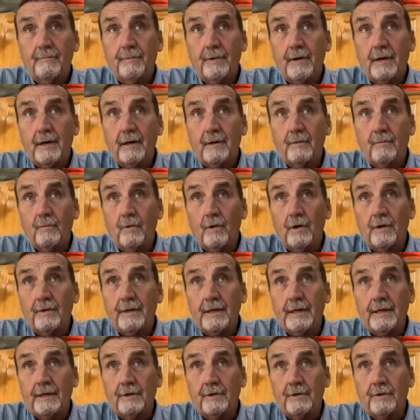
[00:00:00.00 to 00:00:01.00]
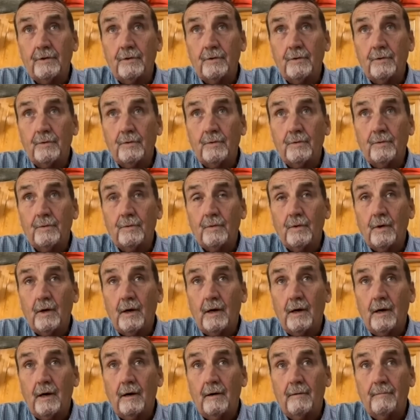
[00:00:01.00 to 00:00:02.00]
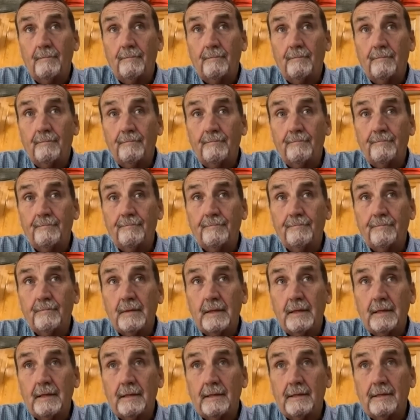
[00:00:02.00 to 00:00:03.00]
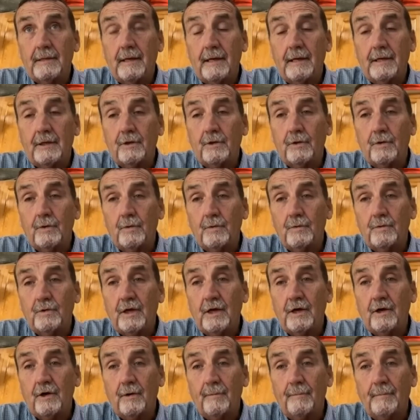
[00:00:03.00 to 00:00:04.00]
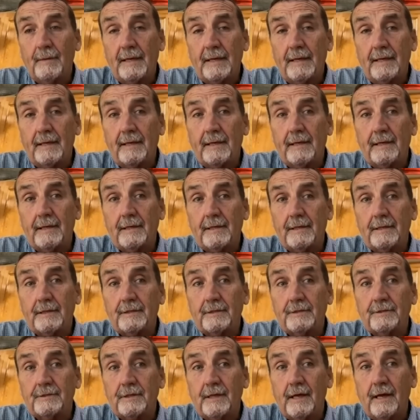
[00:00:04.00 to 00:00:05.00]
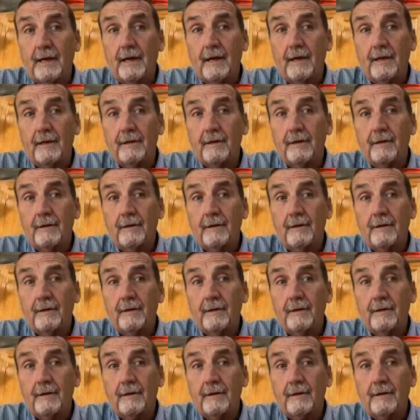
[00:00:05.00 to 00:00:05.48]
but what they do um, they do tell me is that